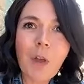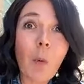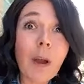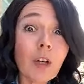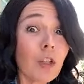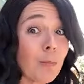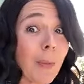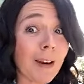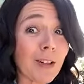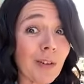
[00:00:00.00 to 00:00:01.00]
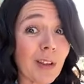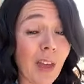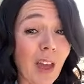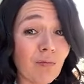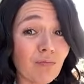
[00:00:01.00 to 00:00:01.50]
Why aren't you monitoring
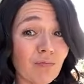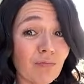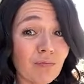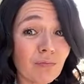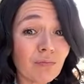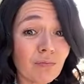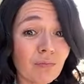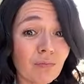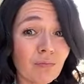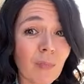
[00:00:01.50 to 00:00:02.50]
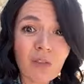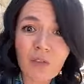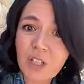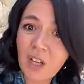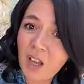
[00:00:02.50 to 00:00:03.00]
that
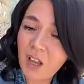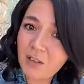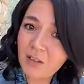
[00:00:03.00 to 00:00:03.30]
every day,